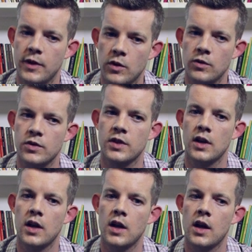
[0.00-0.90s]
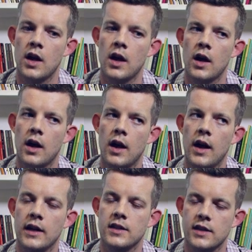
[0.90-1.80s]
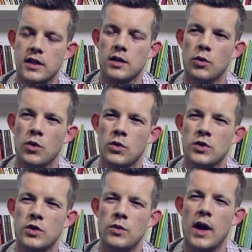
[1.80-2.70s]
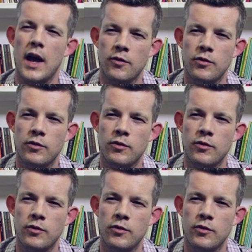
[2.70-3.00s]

feels accessible to